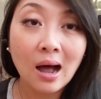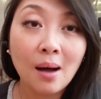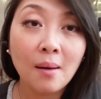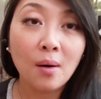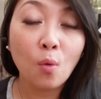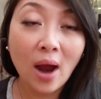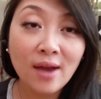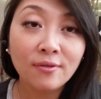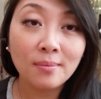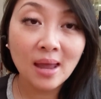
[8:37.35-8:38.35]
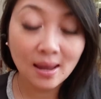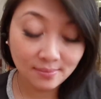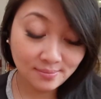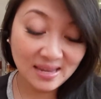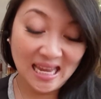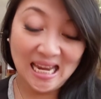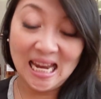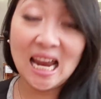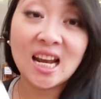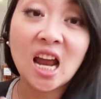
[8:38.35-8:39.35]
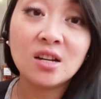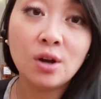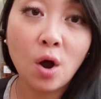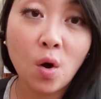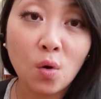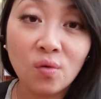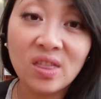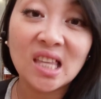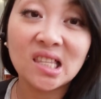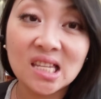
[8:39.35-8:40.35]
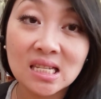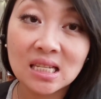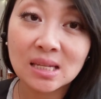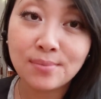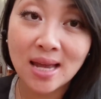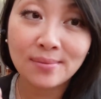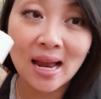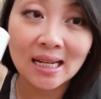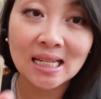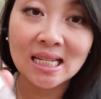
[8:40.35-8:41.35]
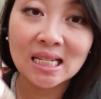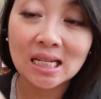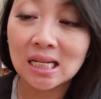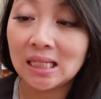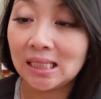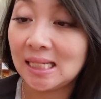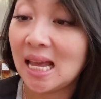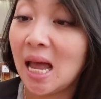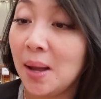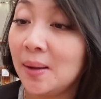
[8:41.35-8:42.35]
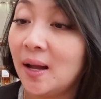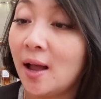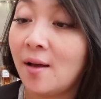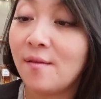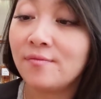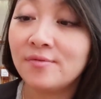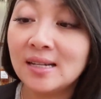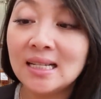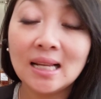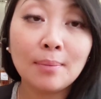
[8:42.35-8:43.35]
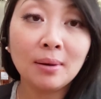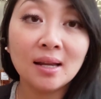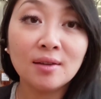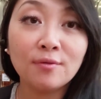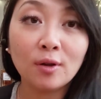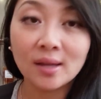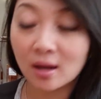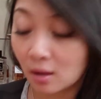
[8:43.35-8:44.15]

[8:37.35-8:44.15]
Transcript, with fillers: away from him, and I know that this is a man magnet. Yeah, Vanilla Planifolia